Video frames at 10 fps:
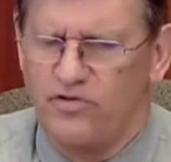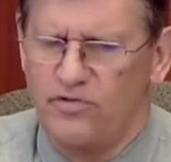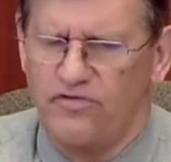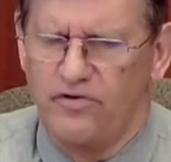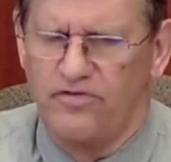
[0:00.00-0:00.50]

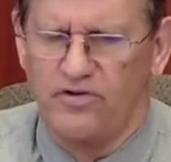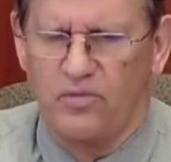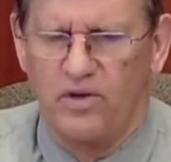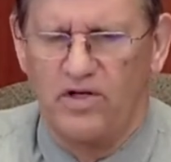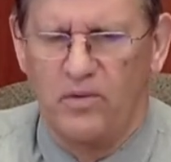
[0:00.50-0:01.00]
1st of
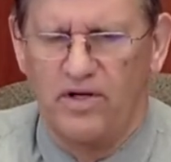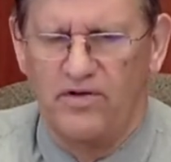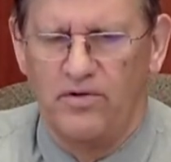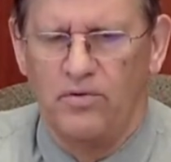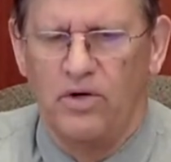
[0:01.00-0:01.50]

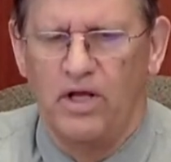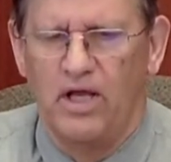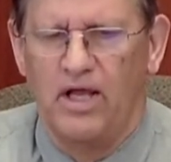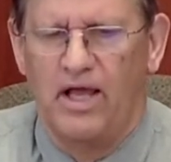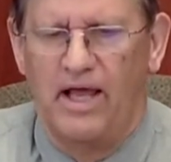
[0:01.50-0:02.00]
2022,
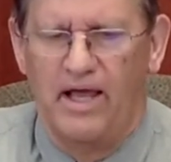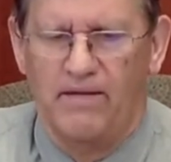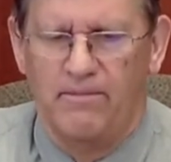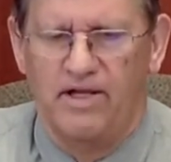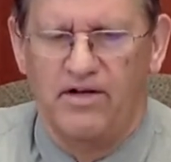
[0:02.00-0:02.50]
and
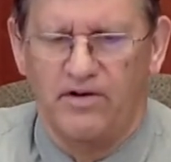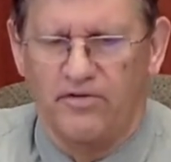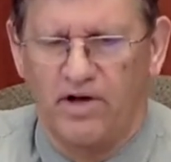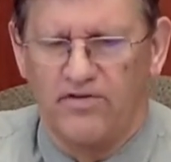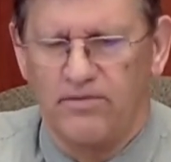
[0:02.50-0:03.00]
begin
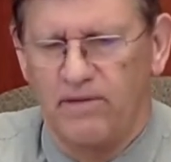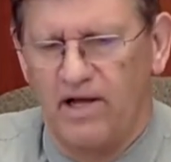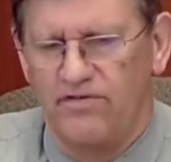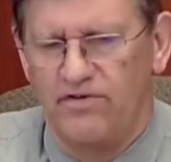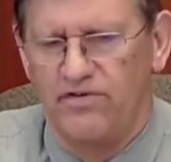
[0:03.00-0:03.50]
construction by
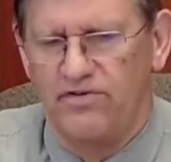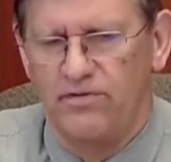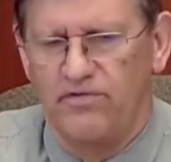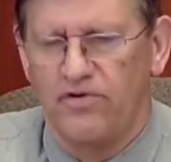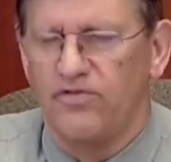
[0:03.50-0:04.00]
June
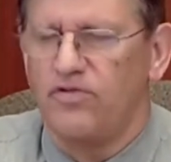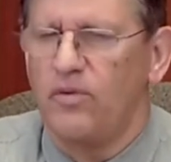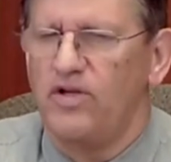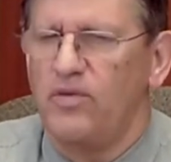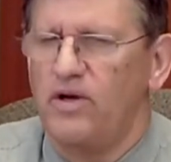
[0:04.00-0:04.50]
1st of
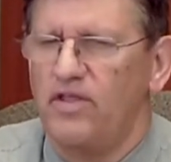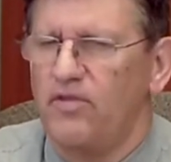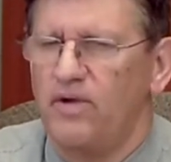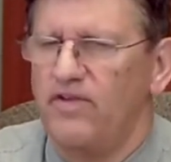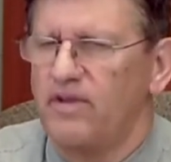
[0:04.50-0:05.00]

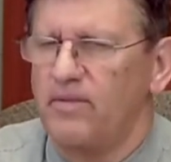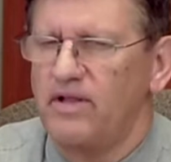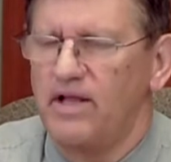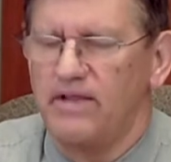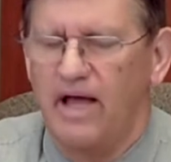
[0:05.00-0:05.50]
2023, something
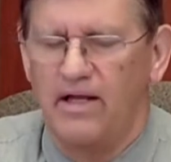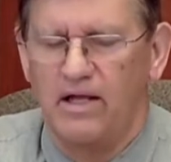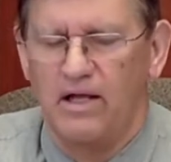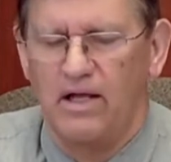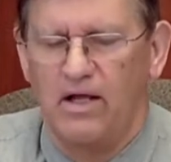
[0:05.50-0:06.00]
like that.
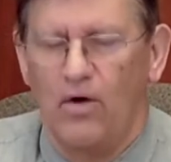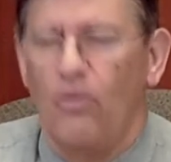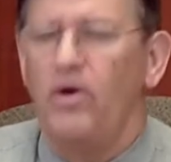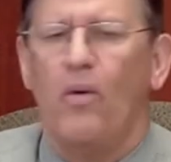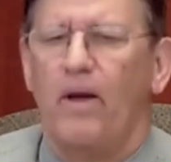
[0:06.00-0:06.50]
We
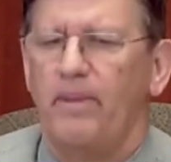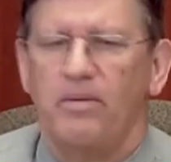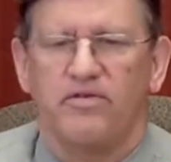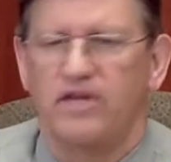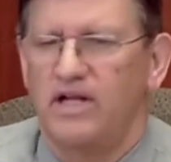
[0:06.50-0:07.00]
don't want people
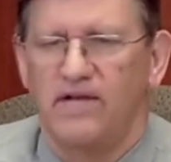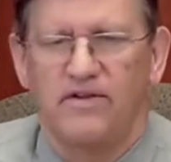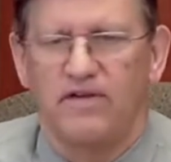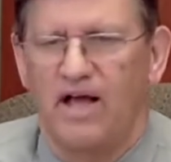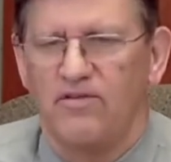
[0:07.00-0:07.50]
sitting on these
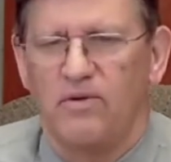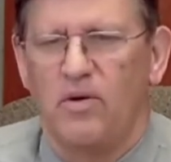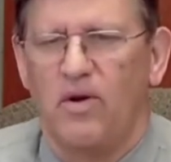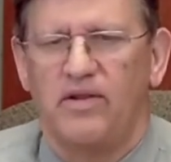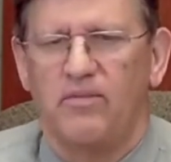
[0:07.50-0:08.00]
lots. We don't
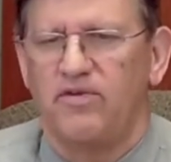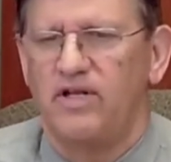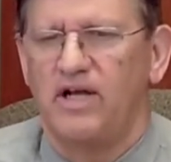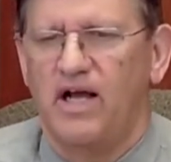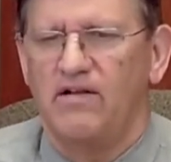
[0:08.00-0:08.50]
want them
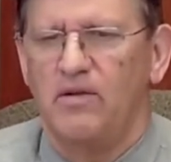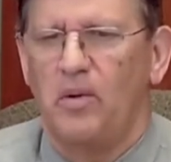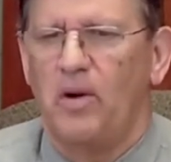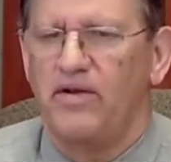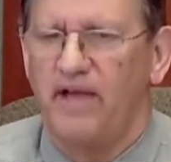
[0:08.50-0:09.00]
sitting idly. We
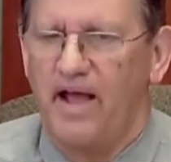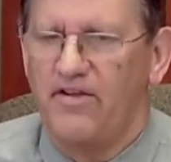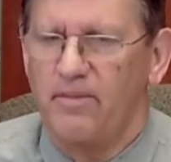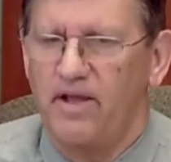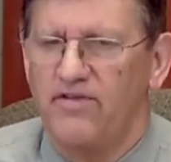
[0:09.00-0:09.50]
want tax
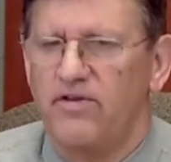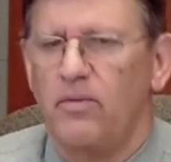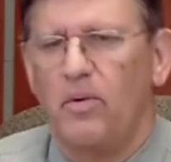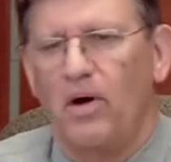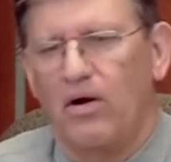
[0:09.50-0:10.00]
base. We
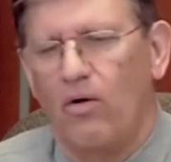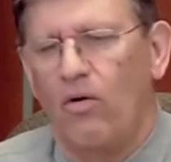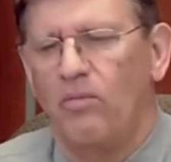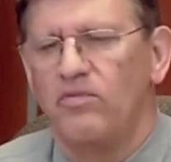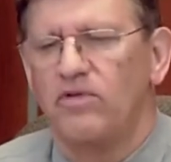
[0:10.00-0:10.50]
want homes.